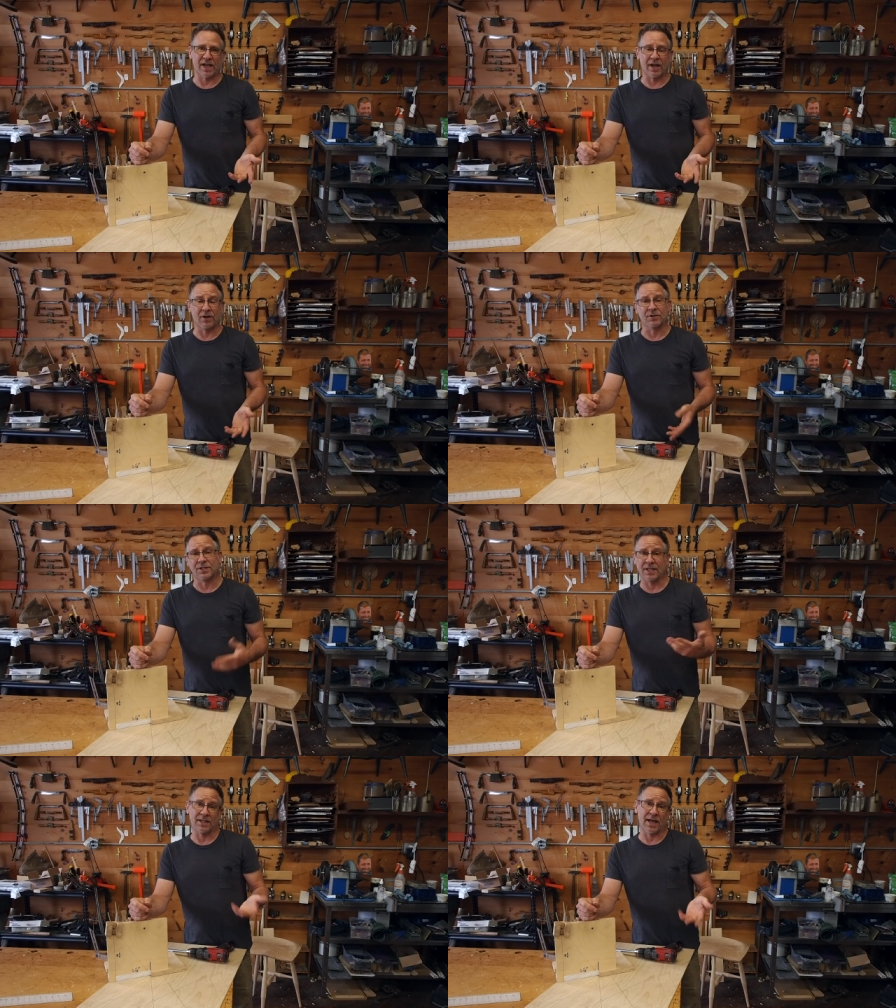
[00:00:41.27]
angle
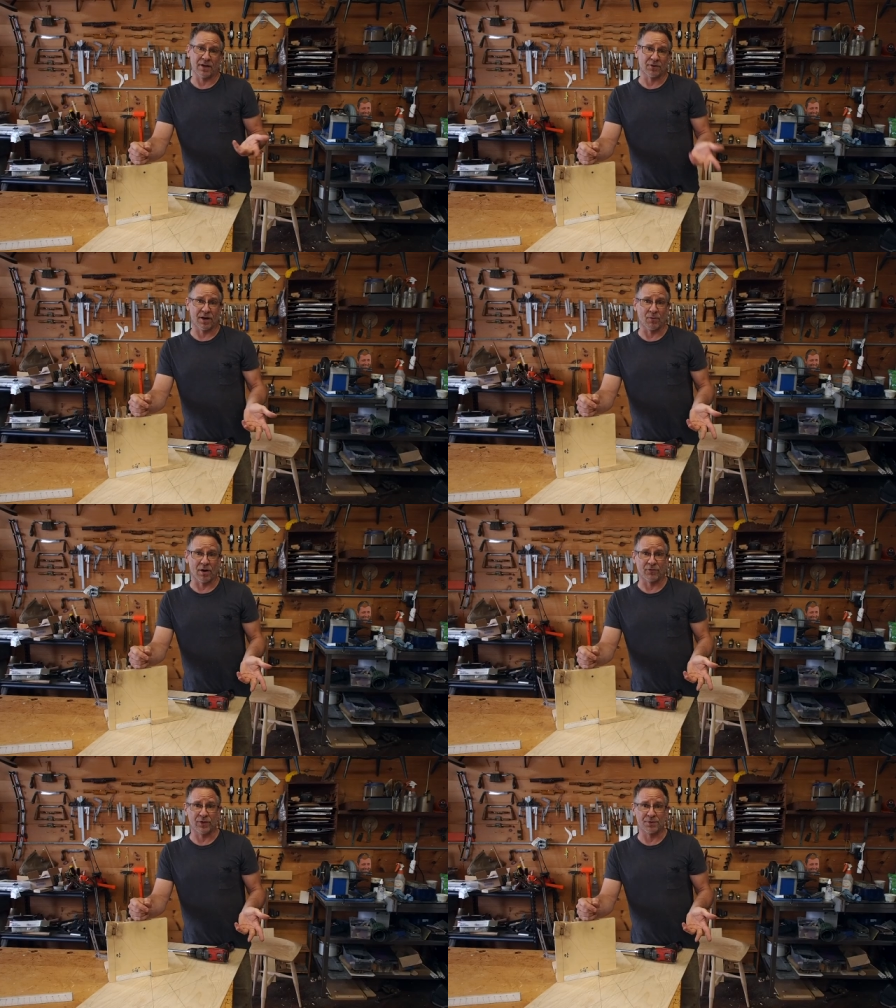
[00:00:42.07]
to get the angle that I
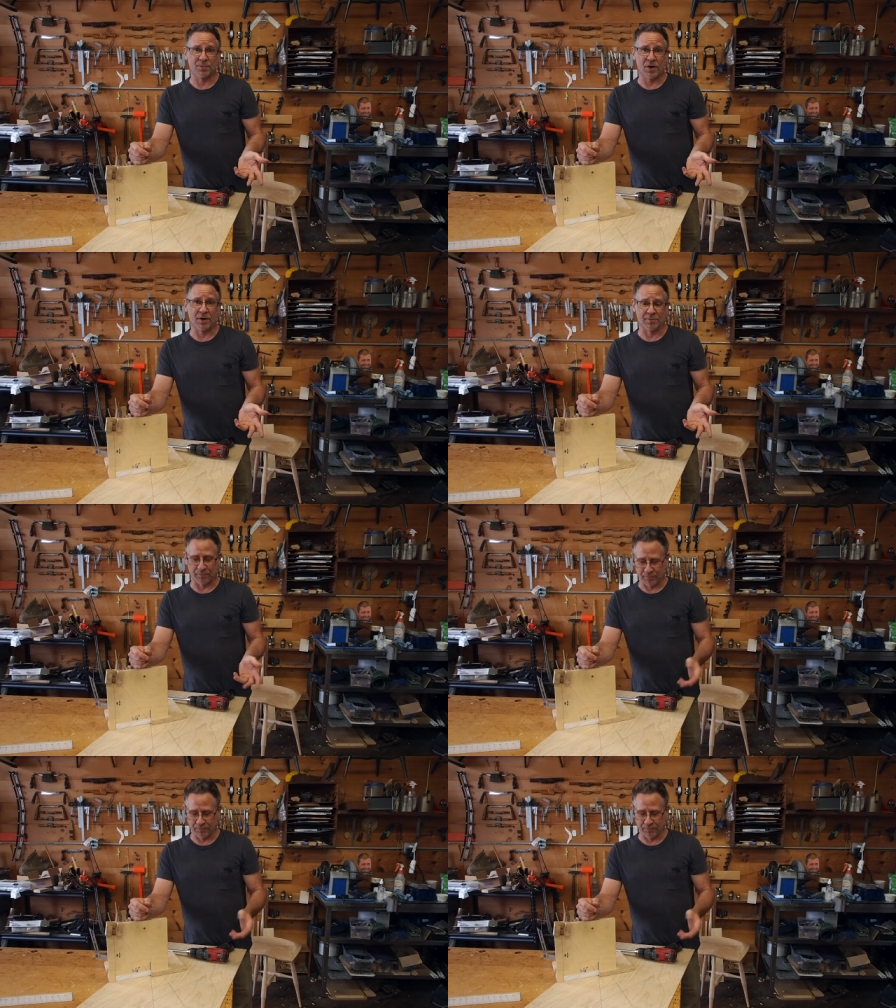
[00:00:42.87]
want for each part.